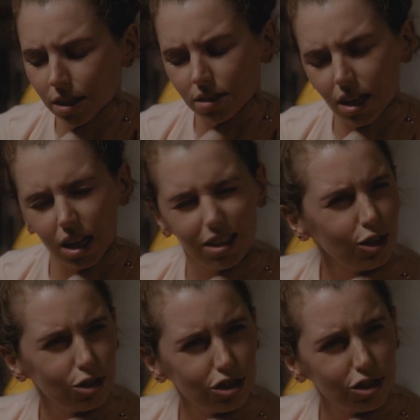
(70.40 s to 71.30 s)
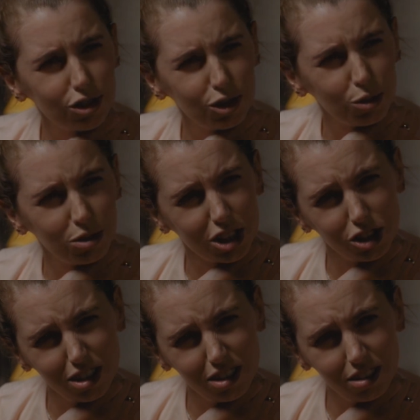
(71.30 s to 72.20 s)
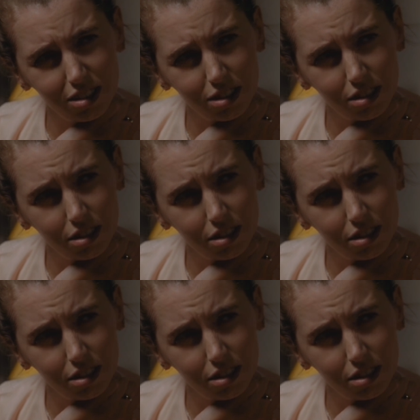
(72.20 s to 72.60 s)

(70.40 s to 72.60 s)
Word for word: be saying you should do your dishes?